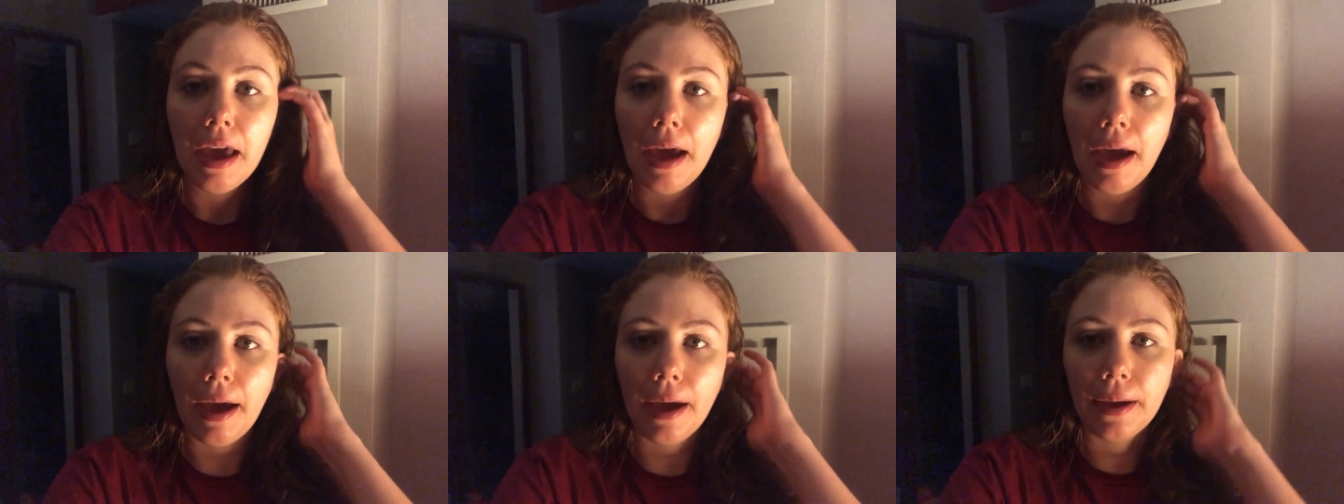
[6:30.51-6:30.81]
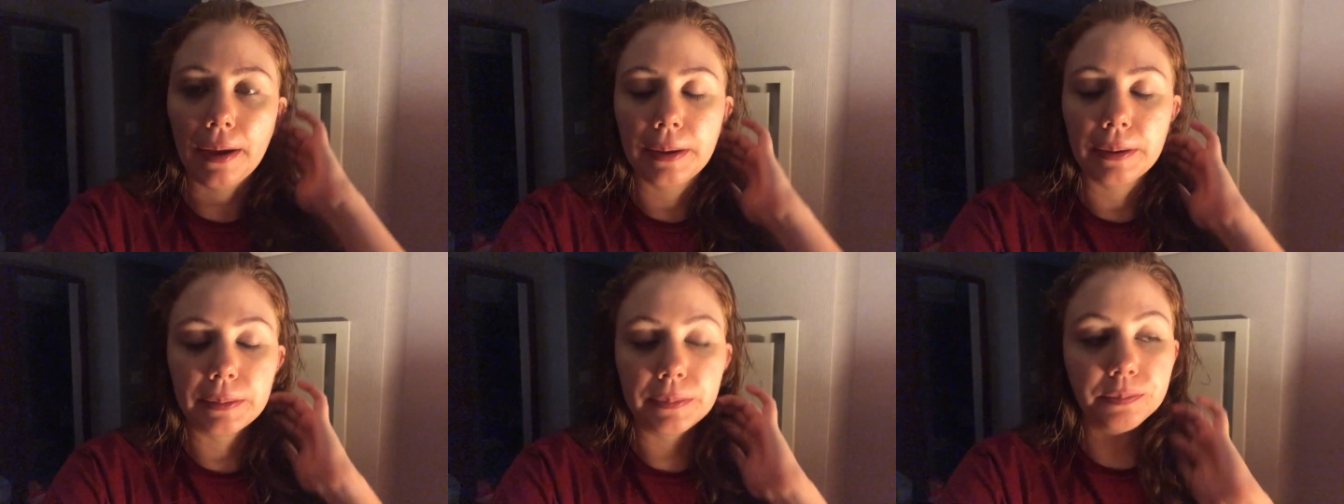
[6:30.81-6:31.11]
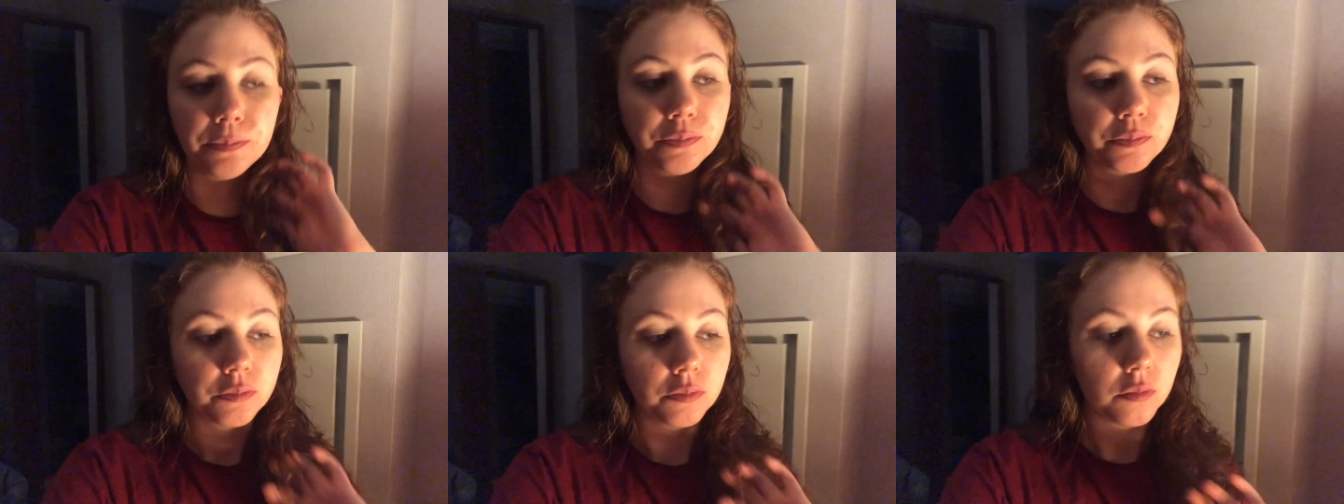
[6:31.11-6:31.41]

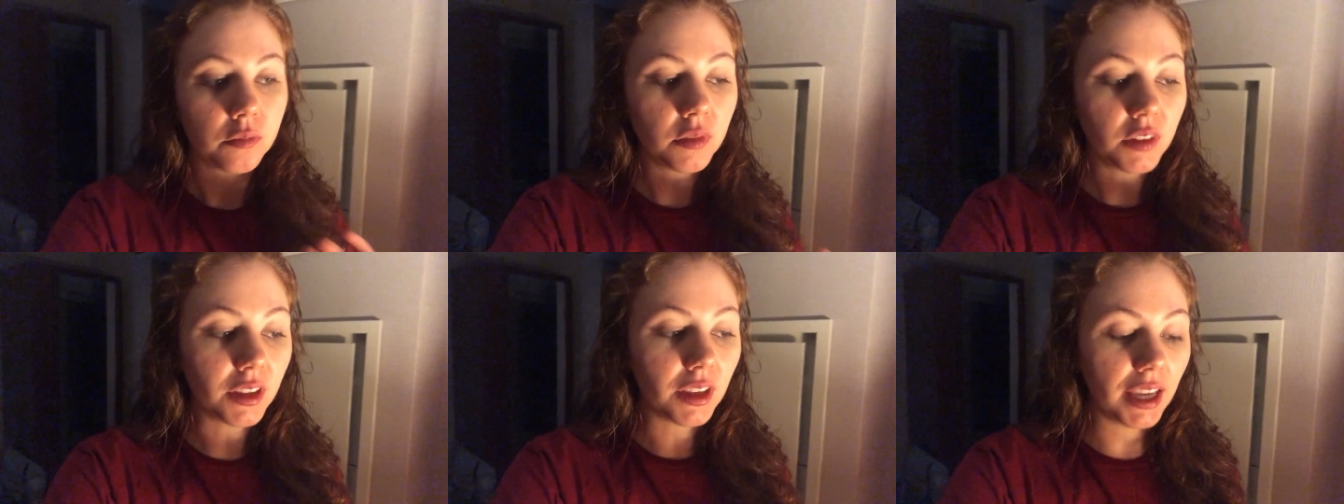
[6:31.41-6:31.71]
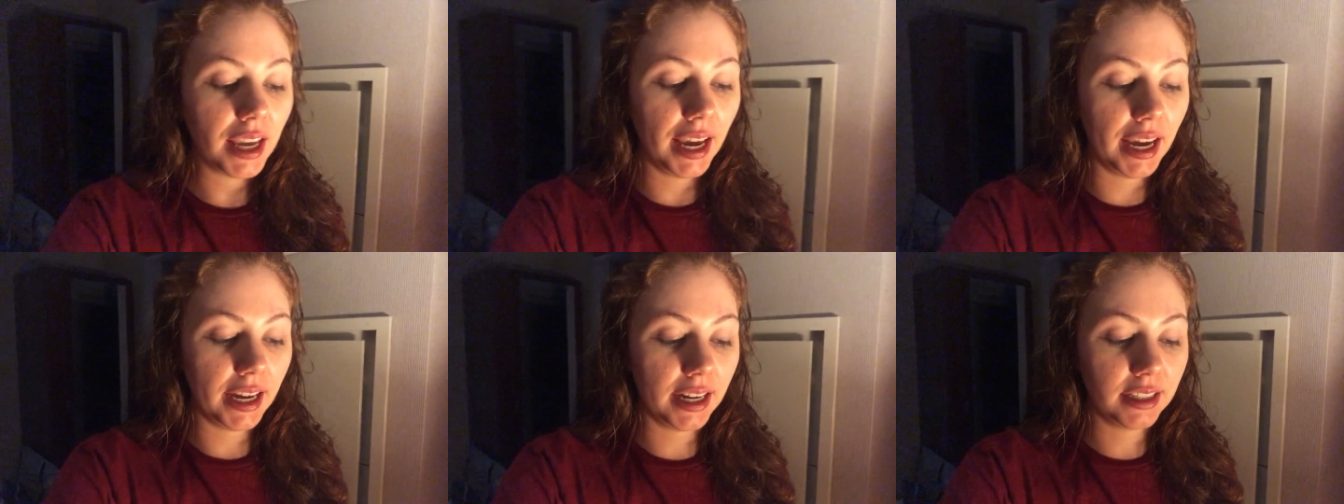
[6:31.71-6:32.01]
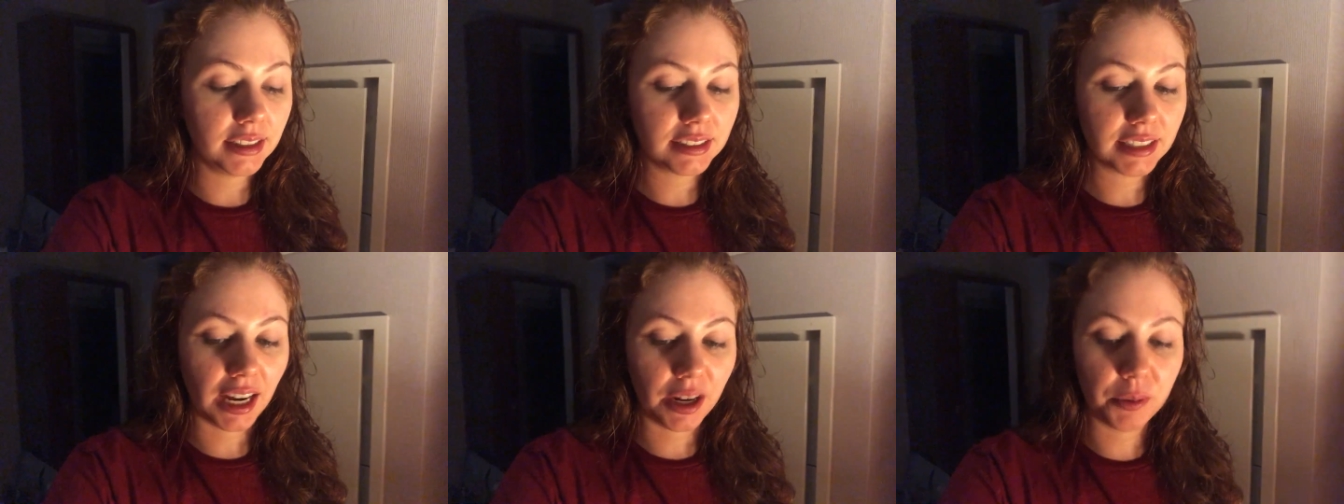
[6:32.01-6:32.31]
Um,
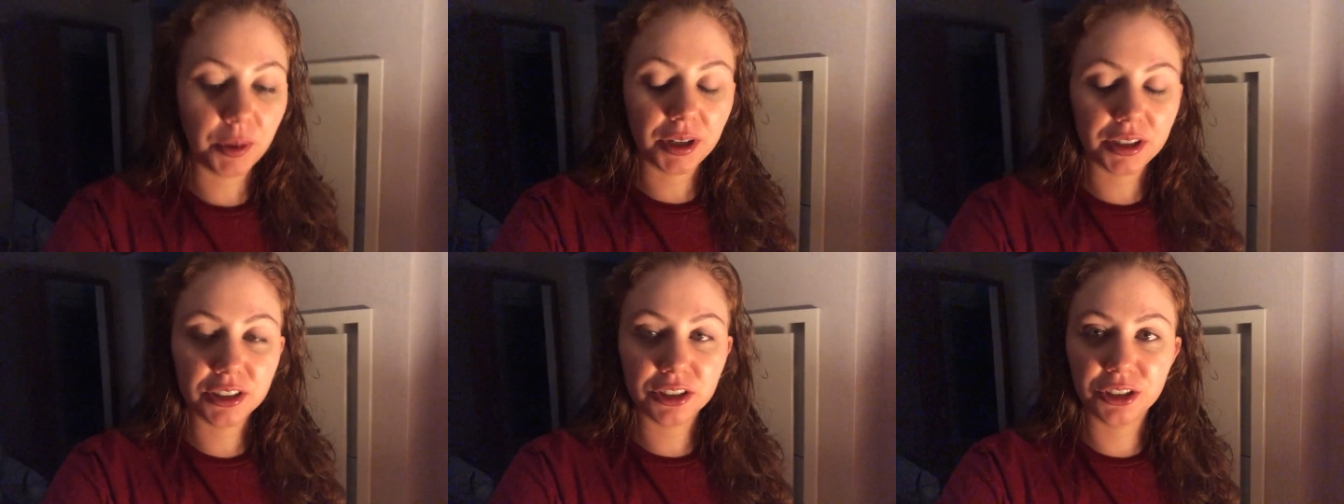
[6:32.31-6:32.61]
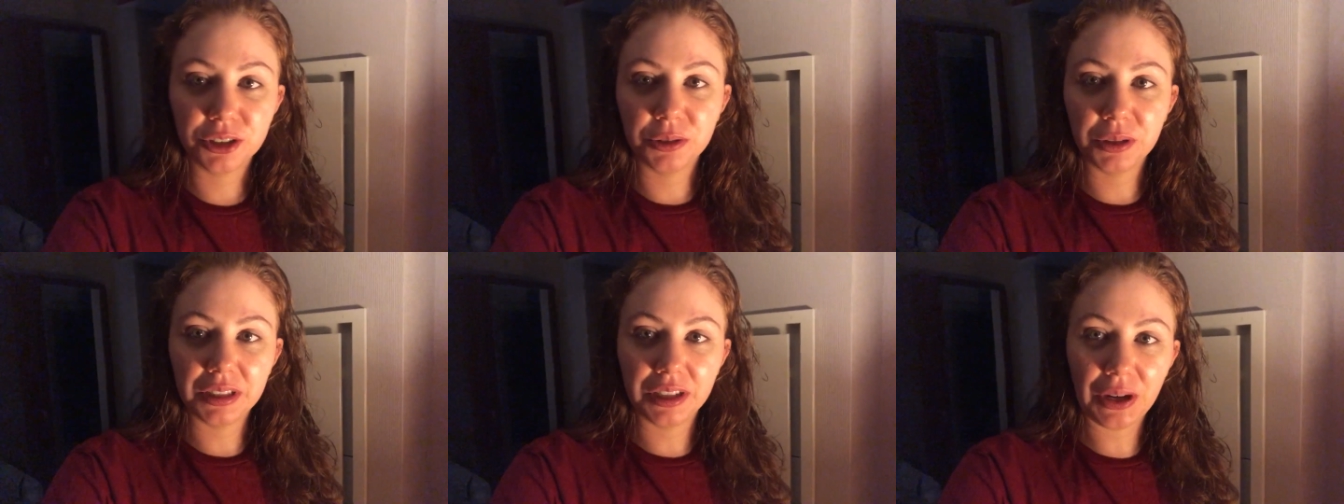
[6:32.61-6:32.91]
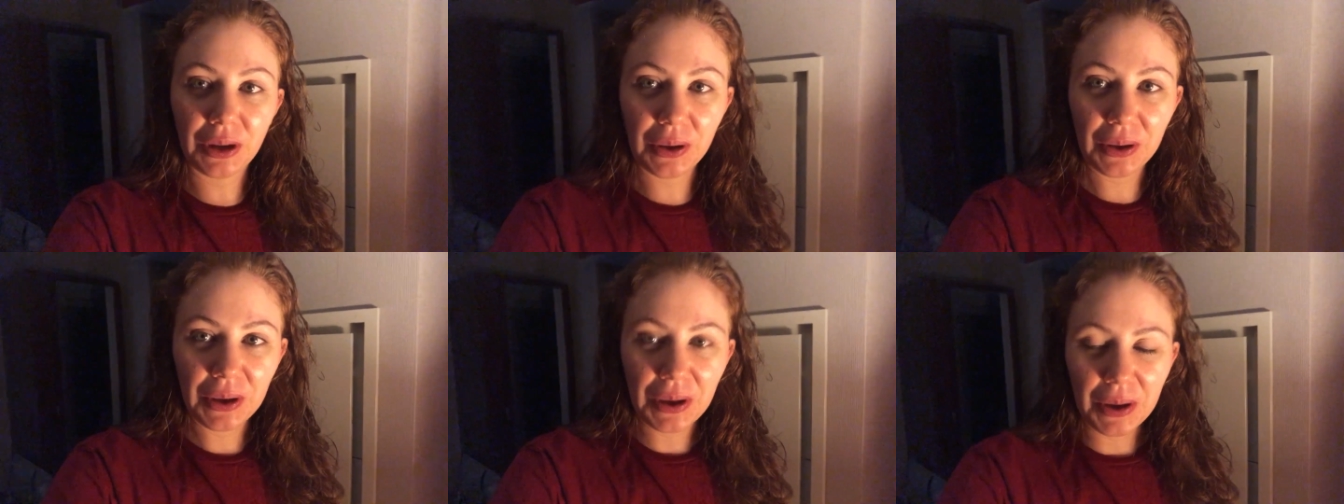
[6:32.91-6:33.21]
and I wanted to do a
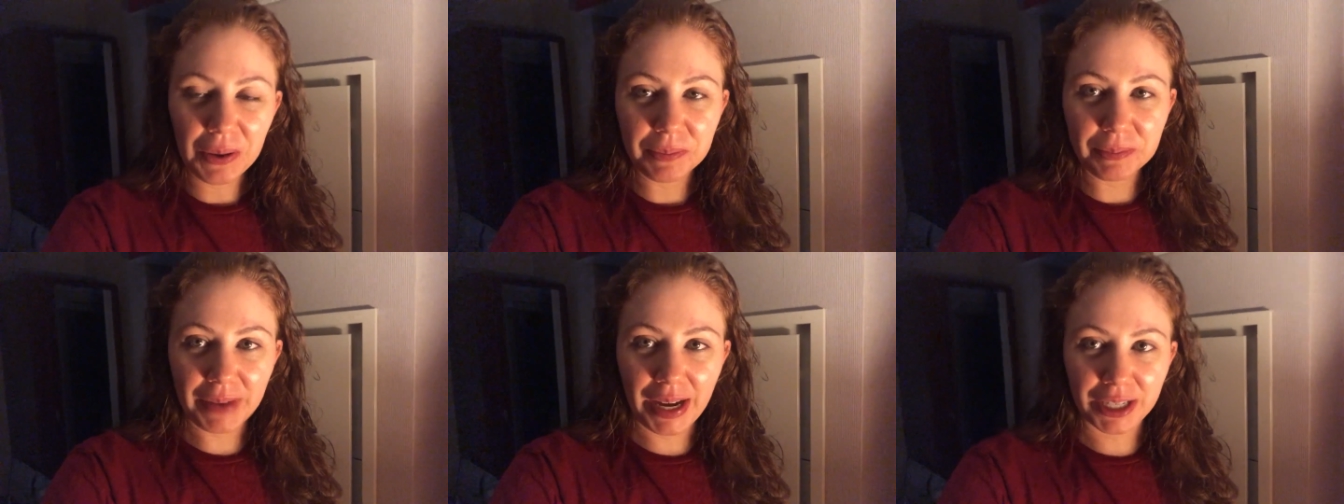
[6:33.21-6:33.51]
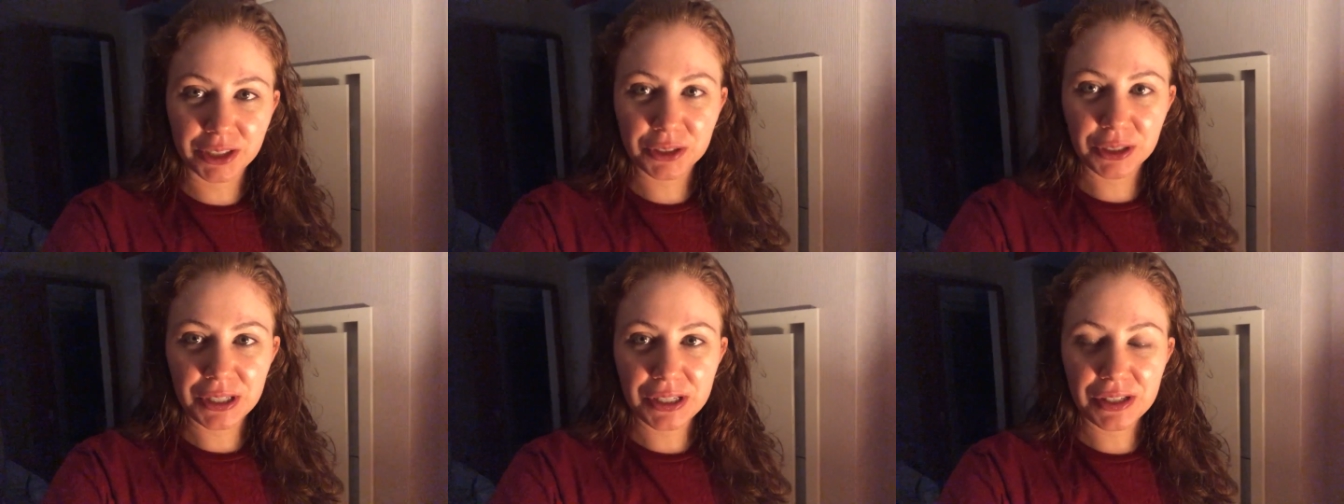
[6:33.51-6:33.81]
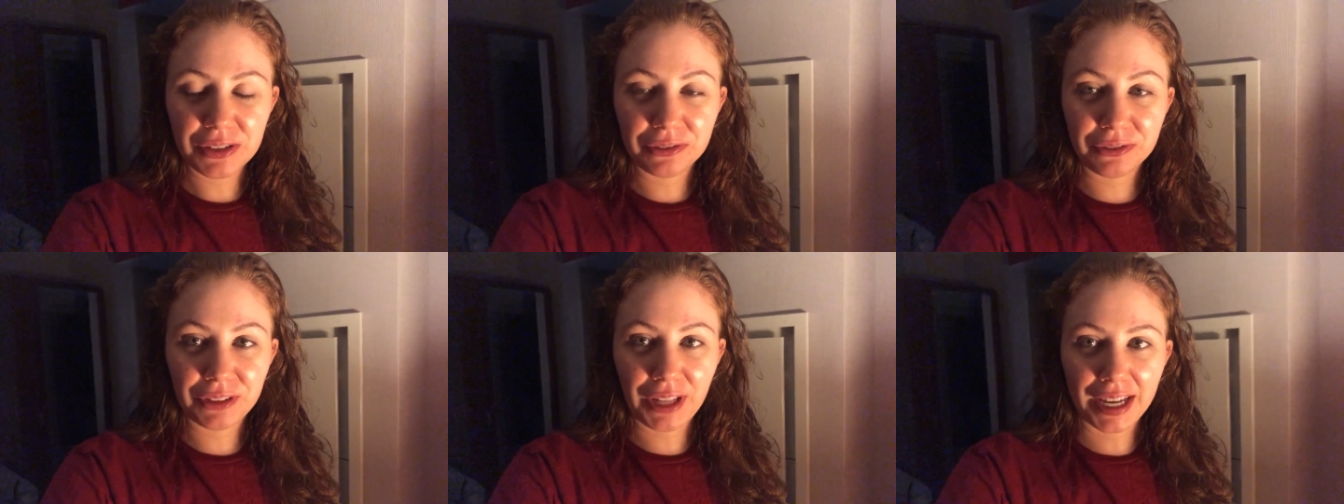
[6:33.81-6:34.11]
little
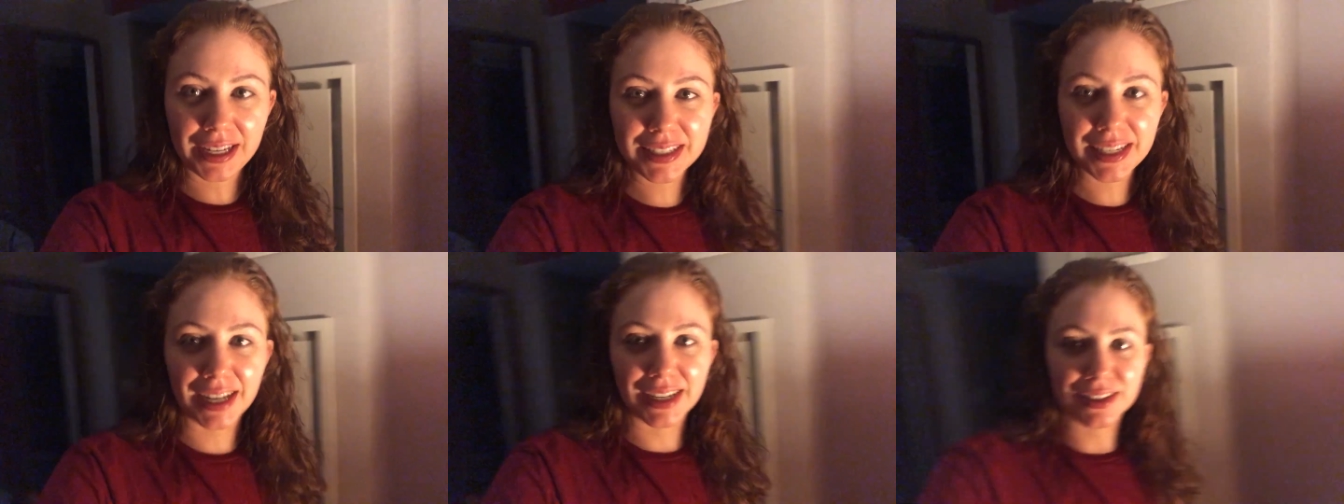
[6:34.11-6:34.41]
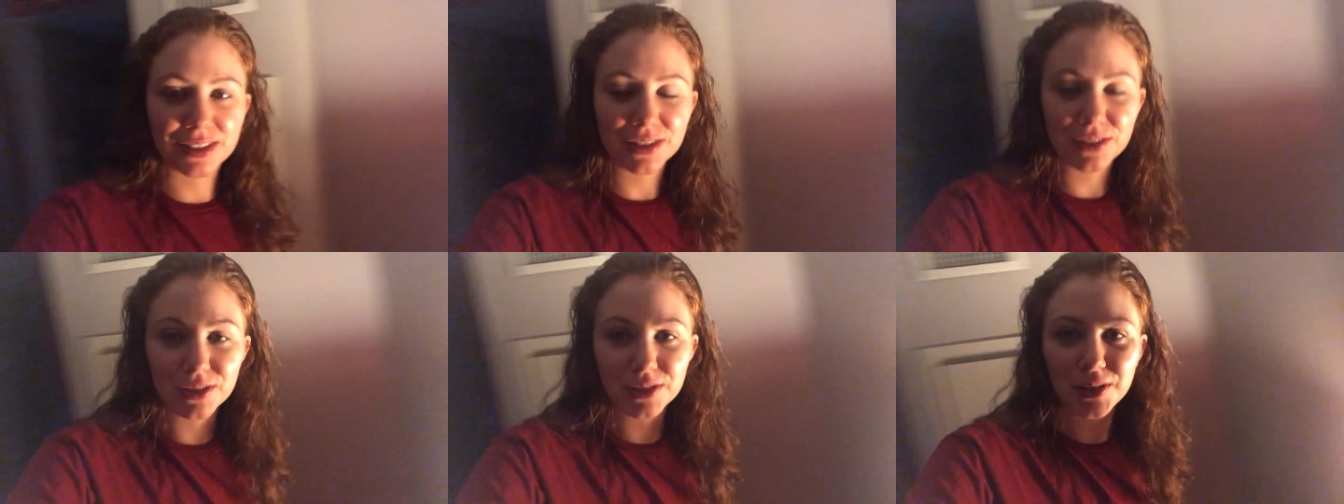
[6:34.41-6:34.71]
mattress fly test.